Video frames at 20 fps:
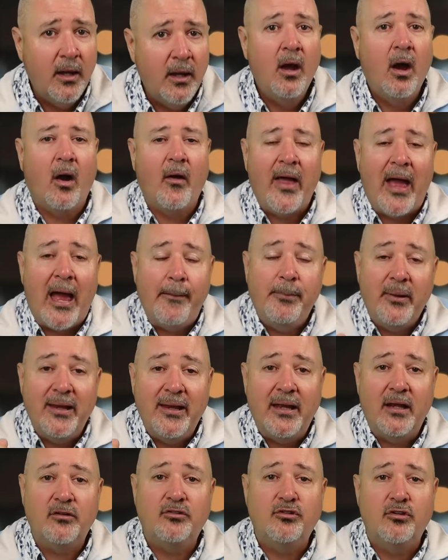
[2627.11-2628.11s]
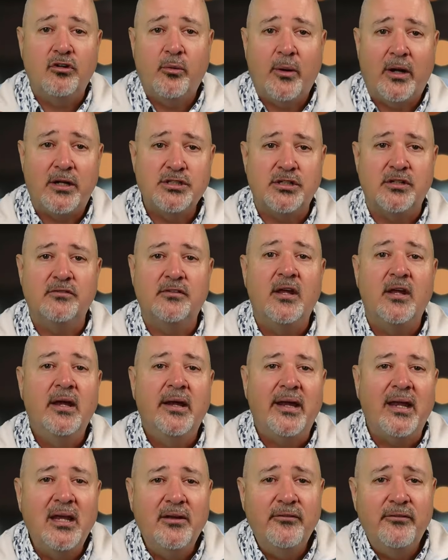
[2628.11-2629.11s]
I'll happily answer your questions
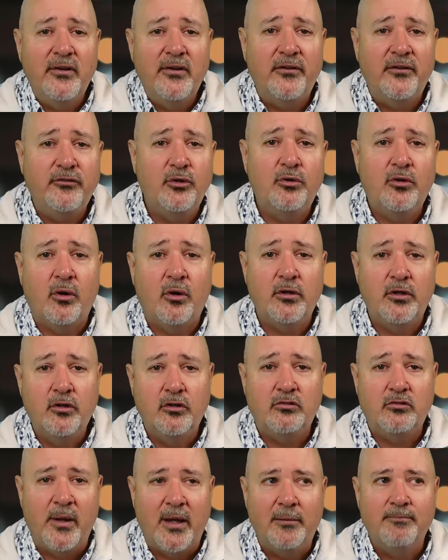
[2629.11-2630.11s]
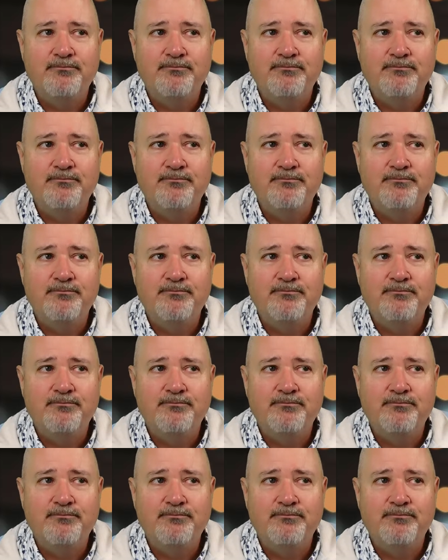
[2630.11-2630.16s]
even if you don't use me.